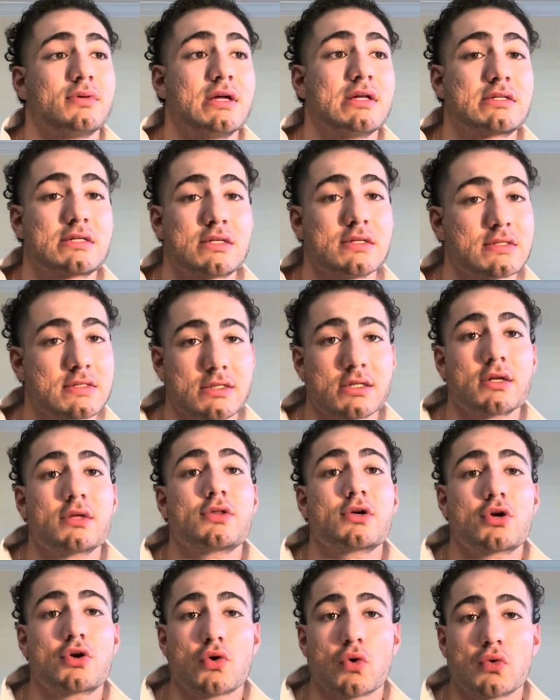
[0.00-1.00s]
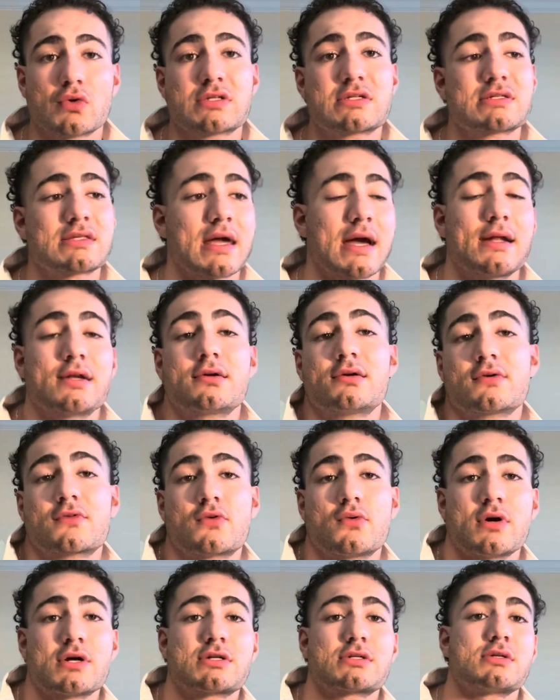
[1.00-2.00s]
It's considered the gold standard of
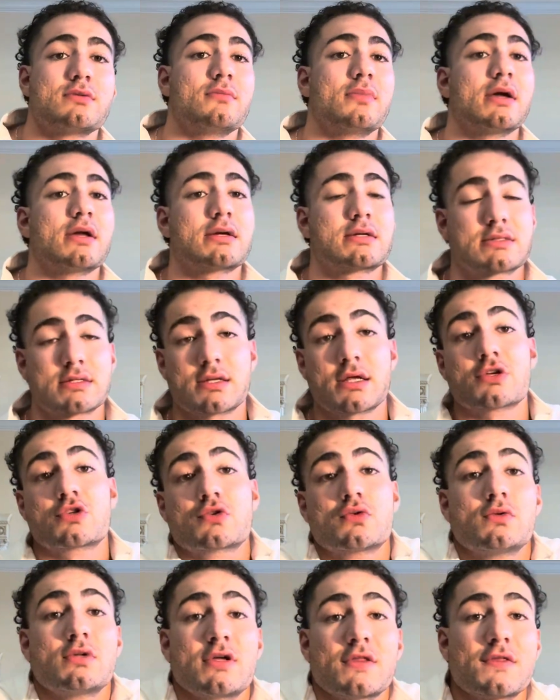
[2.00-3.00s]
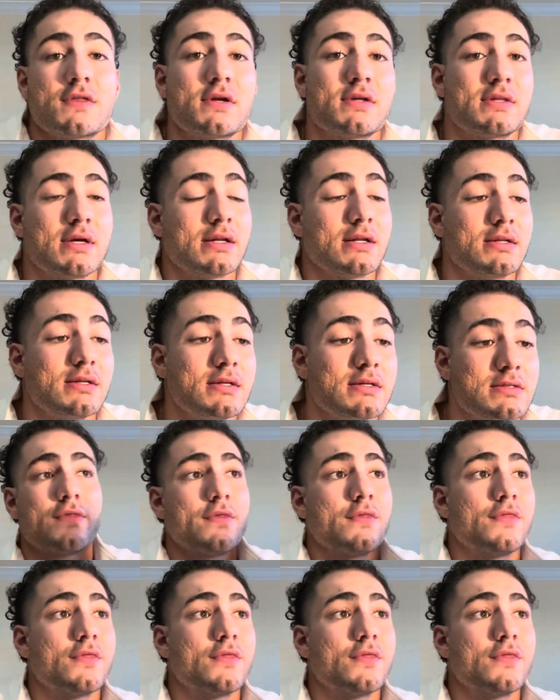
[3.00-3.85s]
question banks and I truly think that it is.